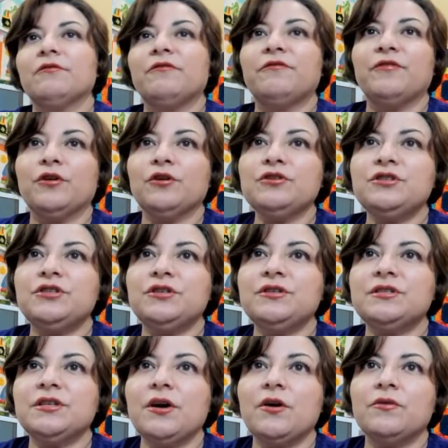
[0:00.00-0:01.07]
First you
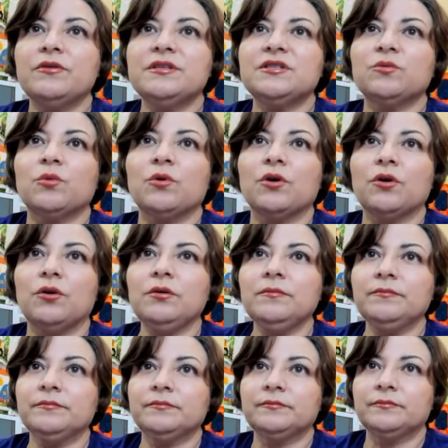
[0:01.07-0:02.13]
sew the swirl
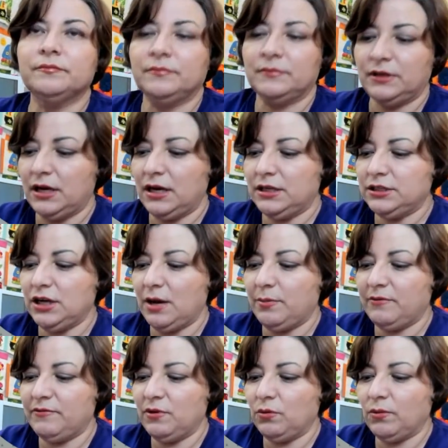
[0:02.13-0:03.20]
on top
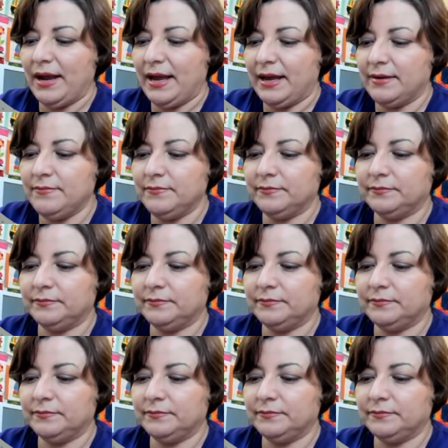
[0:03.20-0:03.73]
of the red,